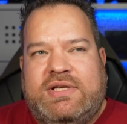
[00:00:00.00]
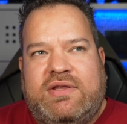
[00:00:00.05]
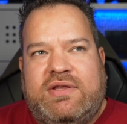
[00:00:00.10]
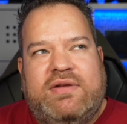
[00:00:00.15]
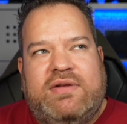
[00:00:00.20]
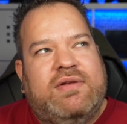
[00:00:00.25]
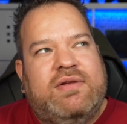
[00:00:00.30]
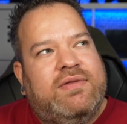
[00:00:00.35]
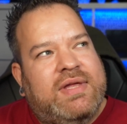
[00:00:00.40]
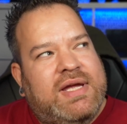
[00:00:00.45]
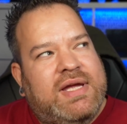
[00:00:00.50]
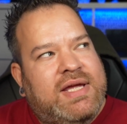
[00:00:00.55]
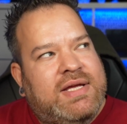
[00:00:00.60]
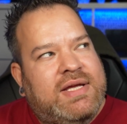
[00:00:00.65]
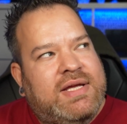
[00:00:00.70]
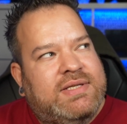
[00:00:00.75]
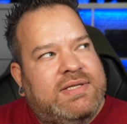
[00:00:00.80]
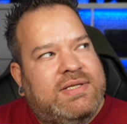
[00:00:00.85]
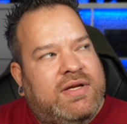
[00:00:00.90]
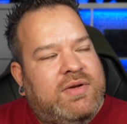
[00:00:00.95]
the thing
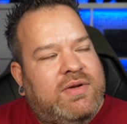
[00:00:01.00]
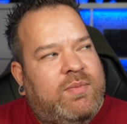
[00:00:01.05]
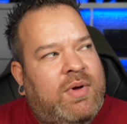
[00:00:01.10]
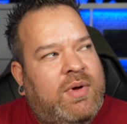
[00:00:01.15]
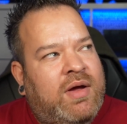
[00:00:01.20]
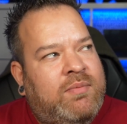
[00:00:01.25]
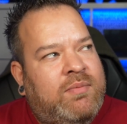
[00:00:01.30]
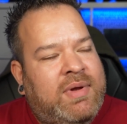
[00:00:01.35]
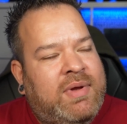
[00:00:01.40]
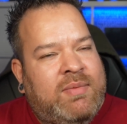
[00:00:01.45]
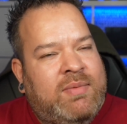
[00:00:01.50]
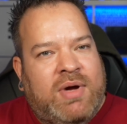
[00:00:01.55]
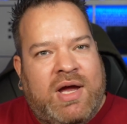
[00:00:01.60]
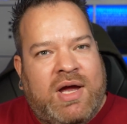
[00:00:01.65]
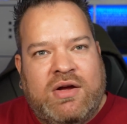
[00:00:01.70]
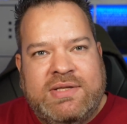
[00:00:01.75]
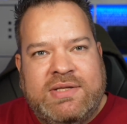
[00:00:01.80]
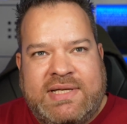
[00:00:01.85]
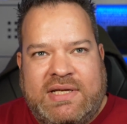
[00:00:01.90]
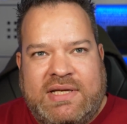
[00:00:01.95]
is, in
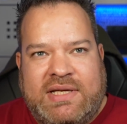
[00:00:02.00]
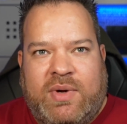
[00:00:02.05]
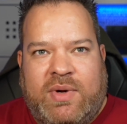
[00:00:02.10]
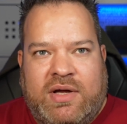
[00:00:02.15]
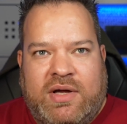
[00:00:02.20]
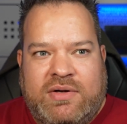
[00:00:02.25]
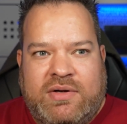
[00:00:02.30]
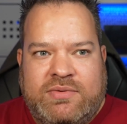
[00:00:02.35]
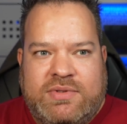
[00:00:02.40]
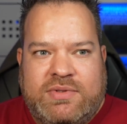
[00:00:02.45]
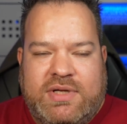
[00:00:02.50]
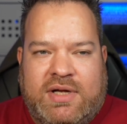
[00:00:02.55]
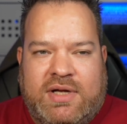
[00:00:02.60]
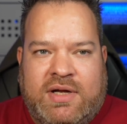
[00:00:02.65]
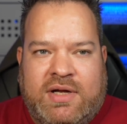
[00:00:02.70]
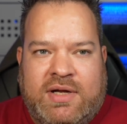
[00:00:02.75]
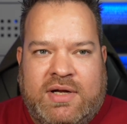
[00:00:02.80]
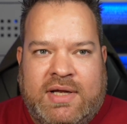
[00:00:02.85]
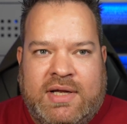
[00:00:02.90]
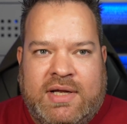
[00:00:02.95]
my IT world,
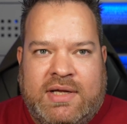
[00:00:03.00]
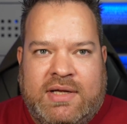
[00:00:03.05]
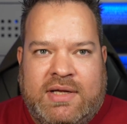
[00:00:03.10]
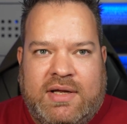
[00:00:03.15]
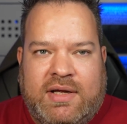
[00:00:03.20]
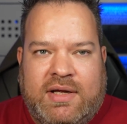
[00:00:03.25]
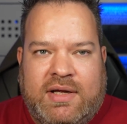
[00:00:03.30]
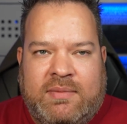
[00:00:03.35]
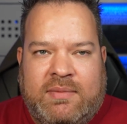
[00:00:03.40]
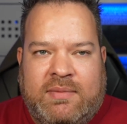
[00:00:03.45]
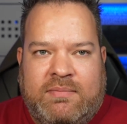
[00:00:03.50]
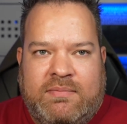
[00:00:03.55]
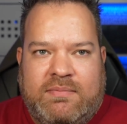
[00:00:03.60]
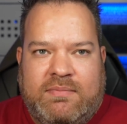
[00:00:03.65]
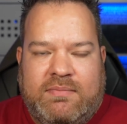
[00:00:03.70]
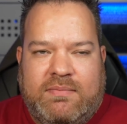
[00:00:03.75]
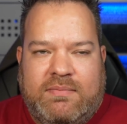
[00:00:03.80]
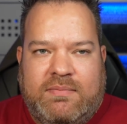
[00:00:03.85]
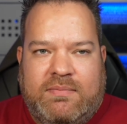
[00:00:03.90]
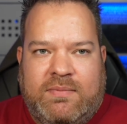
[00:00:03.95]
I
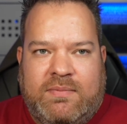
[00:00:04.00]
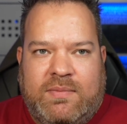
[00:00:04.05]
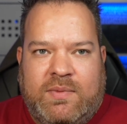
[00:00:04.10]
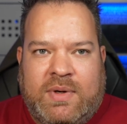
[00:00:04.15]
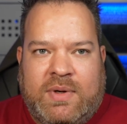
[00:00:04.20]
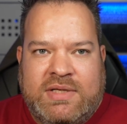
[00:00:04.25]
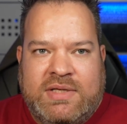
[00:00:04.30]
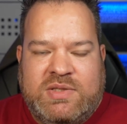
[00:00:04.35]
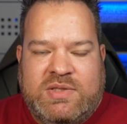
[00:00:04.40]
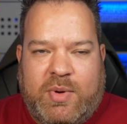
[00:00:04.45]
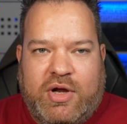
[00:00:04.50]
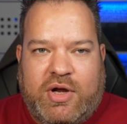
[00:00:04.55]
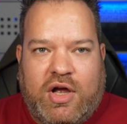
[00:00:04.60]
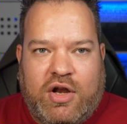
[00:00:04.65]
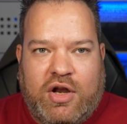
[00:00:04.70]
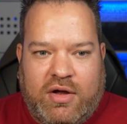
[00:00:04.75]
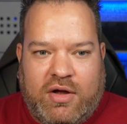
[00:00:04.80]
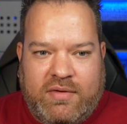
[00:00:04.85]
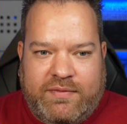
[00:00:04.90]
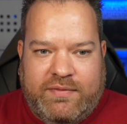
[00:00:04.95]
spoke at a
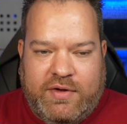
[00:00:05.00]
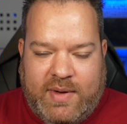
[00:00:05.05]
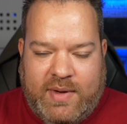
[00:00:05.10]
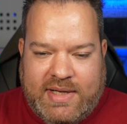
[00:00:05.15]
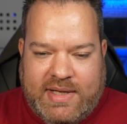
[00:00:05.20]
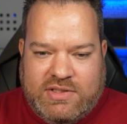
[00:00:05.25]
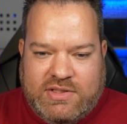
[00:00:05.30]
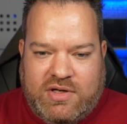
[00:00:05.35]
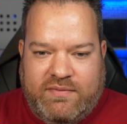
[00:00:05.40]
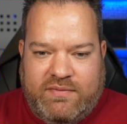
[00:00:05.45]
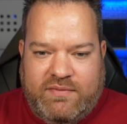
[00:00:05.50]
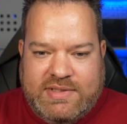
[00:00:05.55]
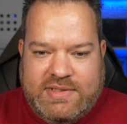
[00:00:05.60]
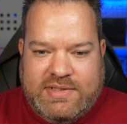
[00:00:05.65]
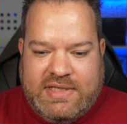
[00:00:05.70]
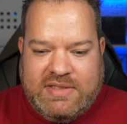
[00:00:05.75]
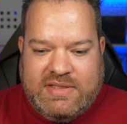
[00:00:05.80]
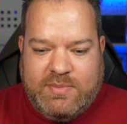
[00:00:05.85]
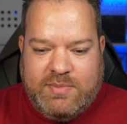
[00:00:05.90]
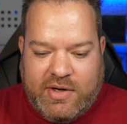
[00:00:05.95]
lot of US
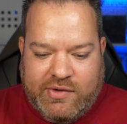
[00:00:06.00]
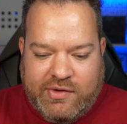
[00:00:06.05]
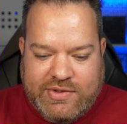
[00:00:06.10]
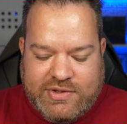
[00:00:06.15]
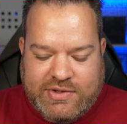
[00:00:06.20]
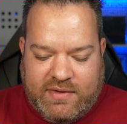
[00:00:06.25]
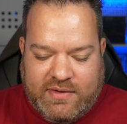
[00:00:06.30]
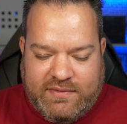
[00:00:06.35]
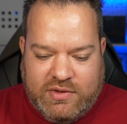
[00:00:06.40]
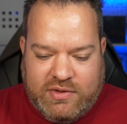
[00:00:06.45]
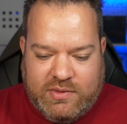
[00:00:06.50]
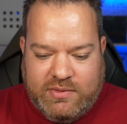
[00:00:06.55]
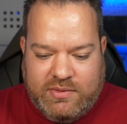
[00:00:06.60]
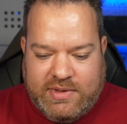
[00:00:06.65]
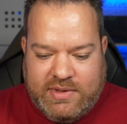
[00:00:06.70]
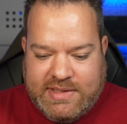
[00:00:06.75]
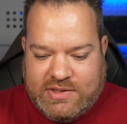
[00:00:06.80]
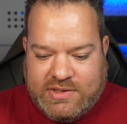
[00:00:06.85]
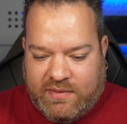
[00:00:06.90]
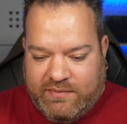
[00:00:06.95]
conferences. Microsoft do
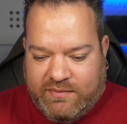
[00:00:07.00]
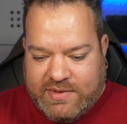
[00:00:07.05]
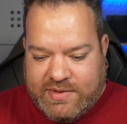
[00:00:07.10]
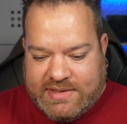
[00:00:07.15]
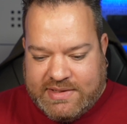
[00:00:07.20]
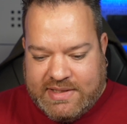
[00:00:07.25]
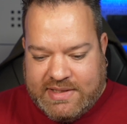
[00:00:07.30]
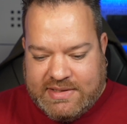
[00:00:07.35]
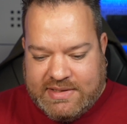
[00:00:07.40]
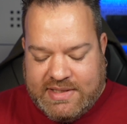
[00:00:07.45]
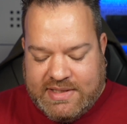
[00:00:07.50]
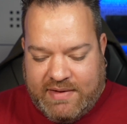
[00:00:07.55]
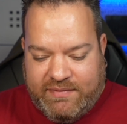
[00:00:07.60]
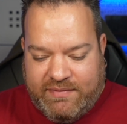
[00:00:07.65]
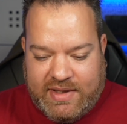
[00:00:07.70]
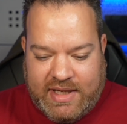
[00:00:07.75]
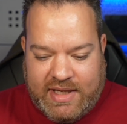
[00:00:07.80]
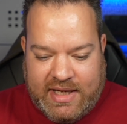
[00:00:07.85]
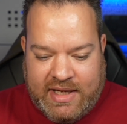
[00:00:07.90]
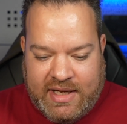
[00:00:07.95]
these conferences
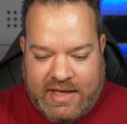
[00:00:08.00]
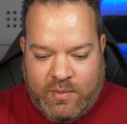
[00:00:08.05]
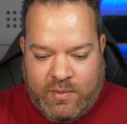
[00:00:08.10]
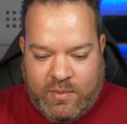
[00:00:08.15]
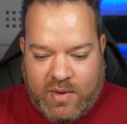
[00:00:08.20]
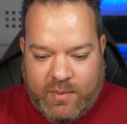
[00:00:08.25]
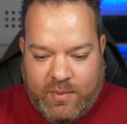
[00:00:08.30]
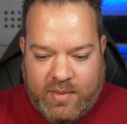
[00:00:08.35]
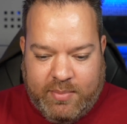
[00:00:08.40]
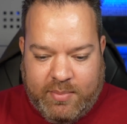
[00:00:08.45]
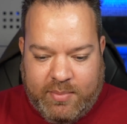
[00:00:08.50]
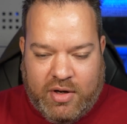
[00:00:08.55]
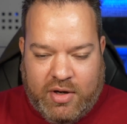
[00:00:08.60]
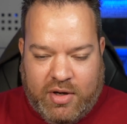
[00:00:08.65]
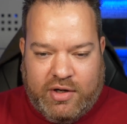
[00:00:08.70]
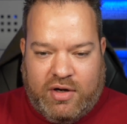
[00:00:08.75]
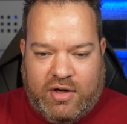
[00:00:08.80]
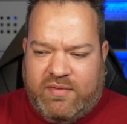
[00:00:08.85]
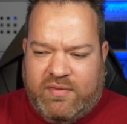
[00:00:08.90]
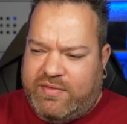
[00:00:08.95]
every year, the Worldwide
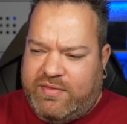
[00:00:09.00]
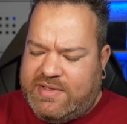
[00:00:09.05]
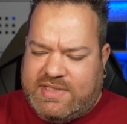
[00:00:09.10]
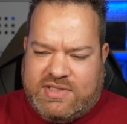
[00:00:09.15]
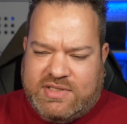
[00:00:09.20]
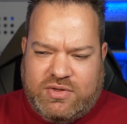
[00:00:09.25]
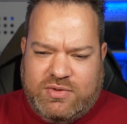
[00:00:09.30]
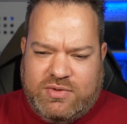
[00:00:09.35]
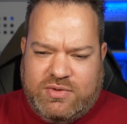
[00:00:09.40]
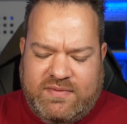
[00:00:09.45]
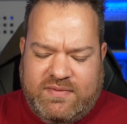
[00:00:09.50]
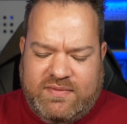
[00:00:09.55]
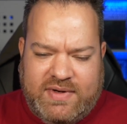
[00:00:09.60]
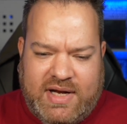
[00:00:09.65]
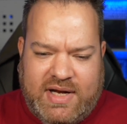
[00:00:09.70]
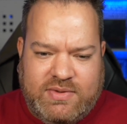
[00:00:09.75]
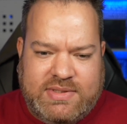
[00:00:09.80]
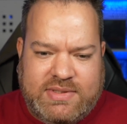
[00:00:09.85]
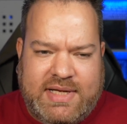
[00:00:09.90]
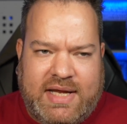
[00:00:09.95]
Partner Conference. It's called something
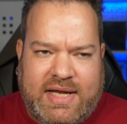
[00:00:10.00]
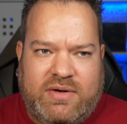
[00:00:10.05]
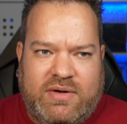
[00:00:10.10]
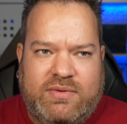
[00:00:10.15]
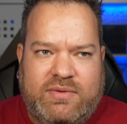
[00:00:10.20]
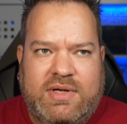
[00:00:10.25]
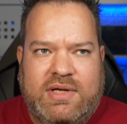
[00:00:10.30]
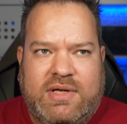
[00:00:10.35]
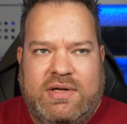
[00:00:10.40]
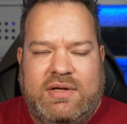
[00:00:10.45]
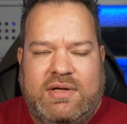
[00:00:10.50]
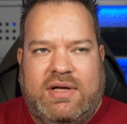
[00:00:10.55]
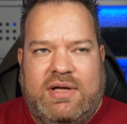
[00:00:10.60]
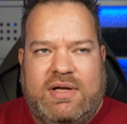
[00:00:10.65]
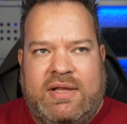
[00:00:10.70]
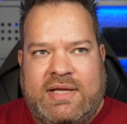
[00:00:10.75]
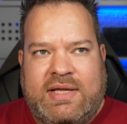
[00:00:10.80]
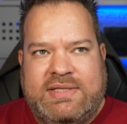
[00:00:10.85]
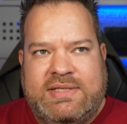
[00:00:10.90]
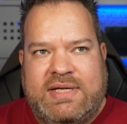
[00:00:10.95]
else now.
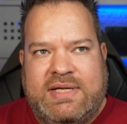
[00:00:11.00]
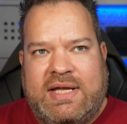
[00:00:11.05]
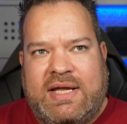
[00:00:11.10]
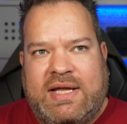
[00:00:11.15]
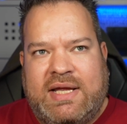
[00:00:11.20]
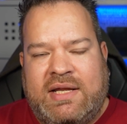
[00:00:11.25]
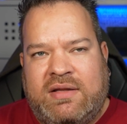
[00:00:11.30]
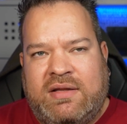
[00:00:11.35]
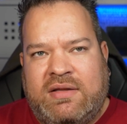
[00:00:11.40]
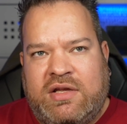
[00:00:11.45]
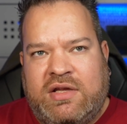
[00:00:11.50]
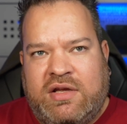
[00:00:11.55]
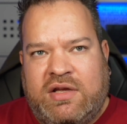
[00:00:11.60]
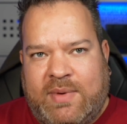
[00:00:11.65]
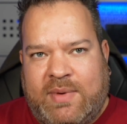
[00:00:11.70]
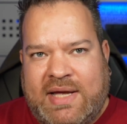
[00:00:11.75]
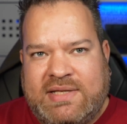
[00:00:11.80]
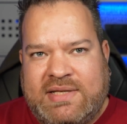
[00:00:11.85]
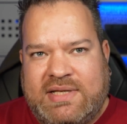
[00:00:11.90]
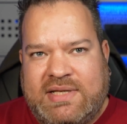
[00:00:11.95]
And they did it in the
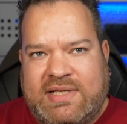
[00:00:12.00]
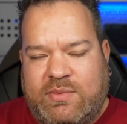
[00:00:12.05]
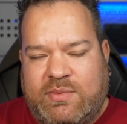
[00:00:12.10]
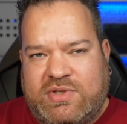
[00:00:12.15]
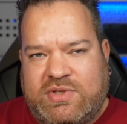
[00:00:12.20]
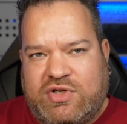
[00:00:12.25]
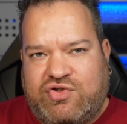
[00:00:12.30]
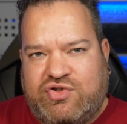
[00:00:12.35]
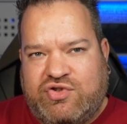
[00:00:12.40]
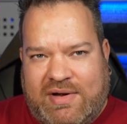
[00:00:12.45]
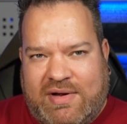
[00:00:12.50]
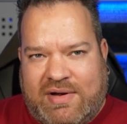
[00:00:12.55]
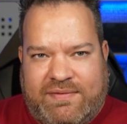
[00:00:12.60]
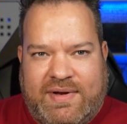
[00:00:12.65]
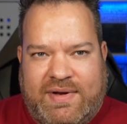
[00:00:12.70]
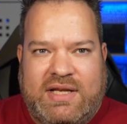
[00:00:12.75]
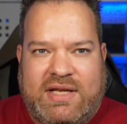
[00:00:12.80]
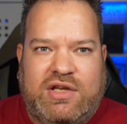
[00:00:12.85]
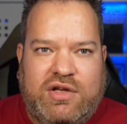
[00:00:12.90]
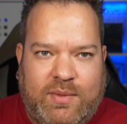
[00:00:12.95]
US, and it was a
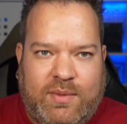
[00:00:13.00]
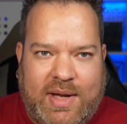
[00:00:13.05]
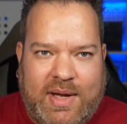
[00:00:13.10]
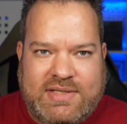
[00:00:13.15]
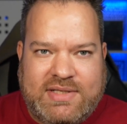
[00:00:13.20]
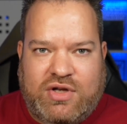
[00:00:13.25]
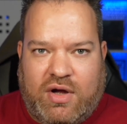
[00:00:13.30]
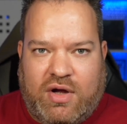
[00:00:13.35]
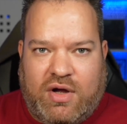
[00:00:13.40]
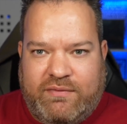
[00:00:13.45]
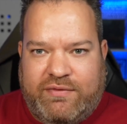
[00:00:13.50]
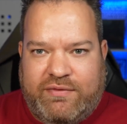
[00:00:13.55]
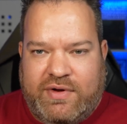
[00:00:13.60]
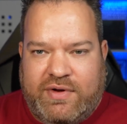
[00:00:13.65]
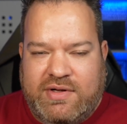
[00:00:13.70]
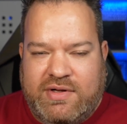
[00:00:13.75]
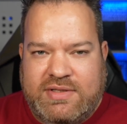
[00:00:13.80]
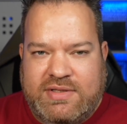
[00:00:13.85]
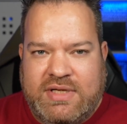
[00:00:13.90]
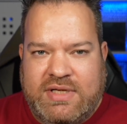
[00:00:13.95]
traveling US
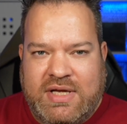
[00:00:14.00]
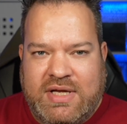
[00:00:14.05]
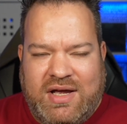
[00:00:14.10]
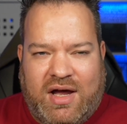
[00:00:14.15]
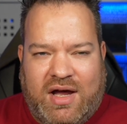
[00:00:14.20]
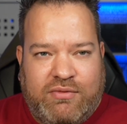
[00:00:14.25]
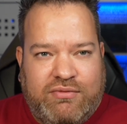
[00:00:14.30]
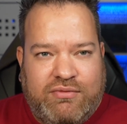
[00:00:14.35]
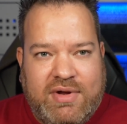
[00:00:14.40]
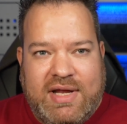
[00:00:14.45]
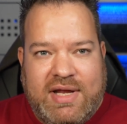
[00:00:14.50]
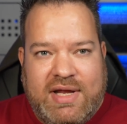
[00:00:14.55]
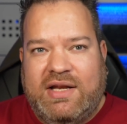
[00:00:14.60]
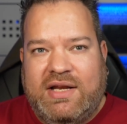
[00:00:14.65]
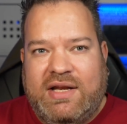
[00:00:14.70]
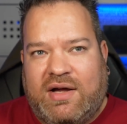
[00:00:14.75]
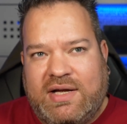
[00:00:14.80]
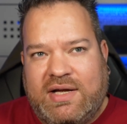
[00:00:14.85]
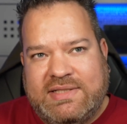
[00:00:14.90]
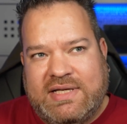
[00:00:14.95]
conference. I really
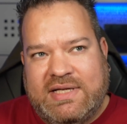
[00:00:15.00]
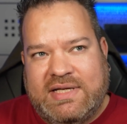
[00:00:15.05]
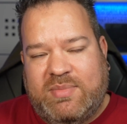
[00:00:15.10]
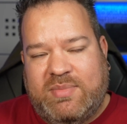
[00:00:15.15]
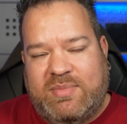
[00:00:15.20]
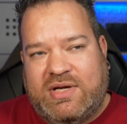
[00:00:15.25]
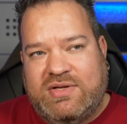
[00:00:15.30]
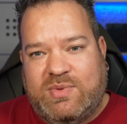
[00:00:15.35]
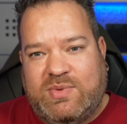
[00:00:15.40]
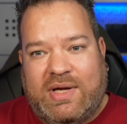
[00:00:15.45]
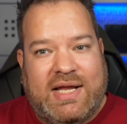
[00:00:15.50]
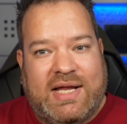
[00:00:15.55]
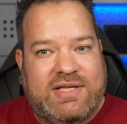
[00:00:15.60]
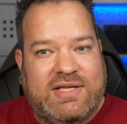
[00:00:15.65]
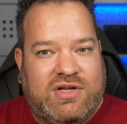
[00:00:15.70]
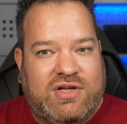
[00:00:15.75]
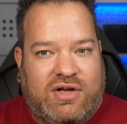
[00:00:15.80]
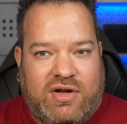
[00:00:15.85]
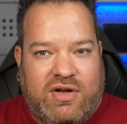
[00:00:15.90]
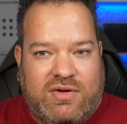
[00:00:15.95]
liked it because we get
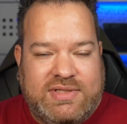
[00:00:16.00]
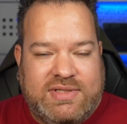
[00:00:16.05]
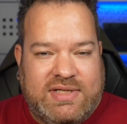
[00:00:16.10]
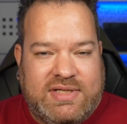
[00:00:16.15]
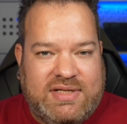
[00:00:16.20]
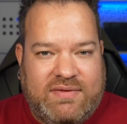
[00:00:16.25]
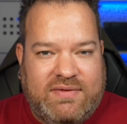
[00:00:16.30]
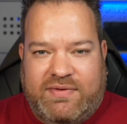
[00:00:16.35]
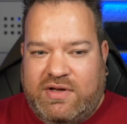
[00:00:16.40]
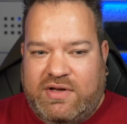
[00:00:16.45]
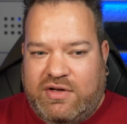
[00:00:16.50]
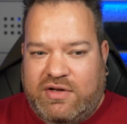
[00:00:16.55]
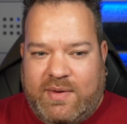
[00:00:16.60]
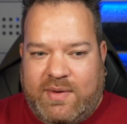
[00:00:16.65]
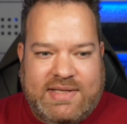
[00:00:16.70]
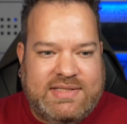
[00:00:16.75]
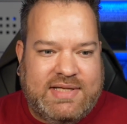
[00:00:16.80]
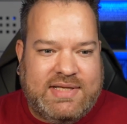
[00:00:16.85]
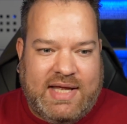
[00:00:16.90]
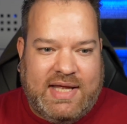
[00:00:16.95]
to go to different
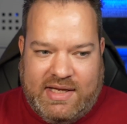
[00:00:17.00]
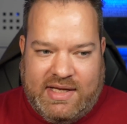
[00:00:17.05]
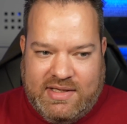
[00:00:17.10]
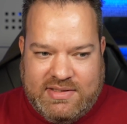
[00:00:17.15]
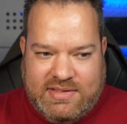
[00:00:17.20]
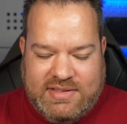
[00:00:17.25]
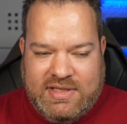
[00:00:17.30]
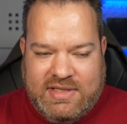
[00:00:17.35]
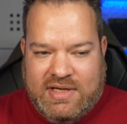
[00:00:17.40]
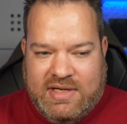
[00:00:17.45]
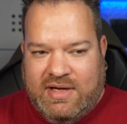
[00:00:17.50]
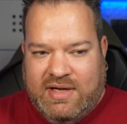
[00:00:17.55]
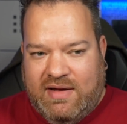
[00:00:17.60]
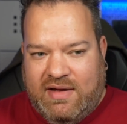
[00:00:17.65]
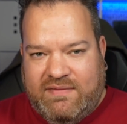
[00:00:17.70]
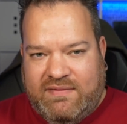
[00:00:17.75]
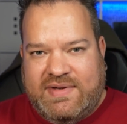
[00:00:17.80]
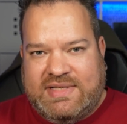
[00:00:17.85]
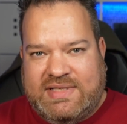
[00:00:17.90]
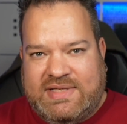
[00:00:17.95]
US states
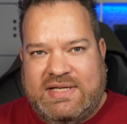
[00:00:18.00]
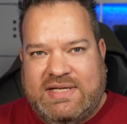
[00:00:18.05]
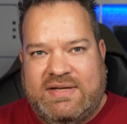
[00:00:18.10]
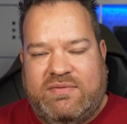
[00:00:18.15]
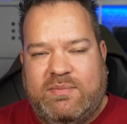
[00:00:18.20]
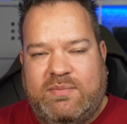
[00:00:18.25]
and visit different